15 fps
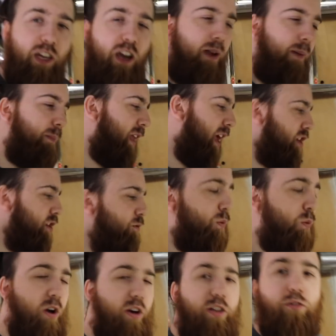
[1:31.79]
time that you would
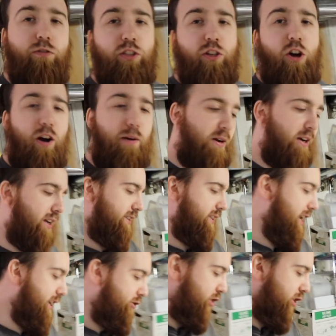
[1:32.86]
want to use carbon is
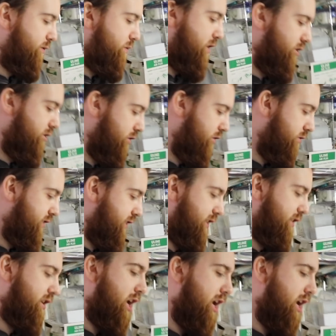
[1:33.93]
actually when you're using